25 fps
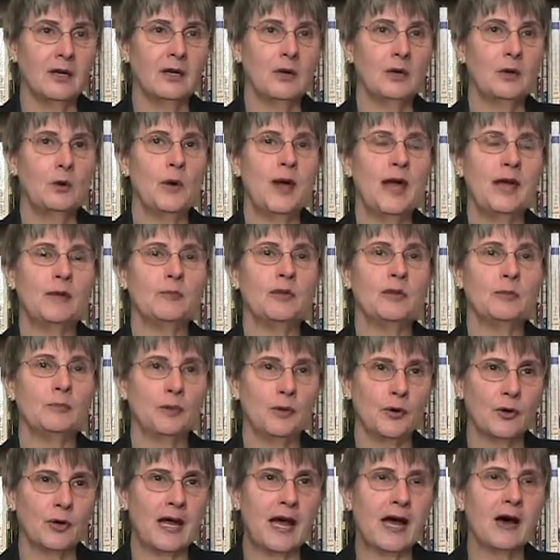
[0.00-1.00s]
who had been
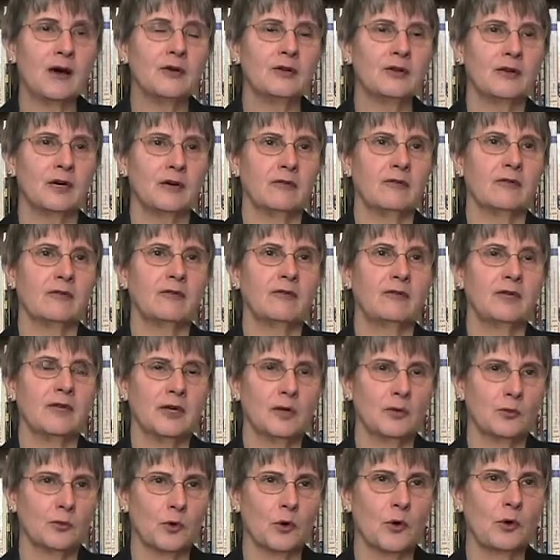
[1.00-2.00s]
put out of
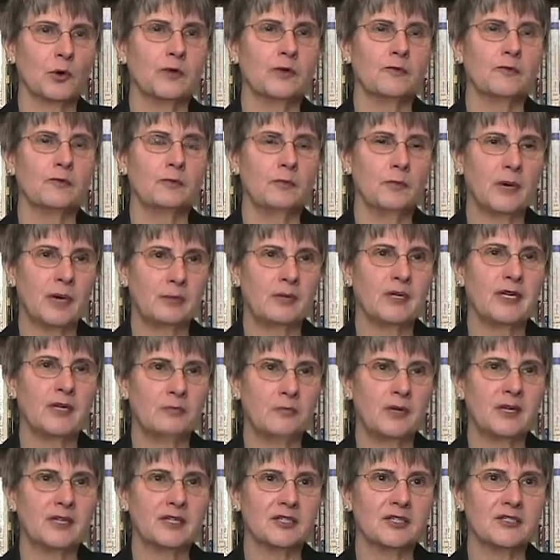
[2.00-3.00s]
their role of public
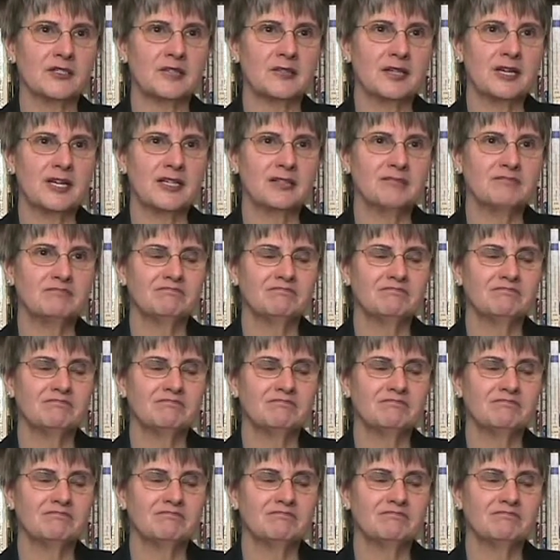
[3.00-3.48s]
ministry.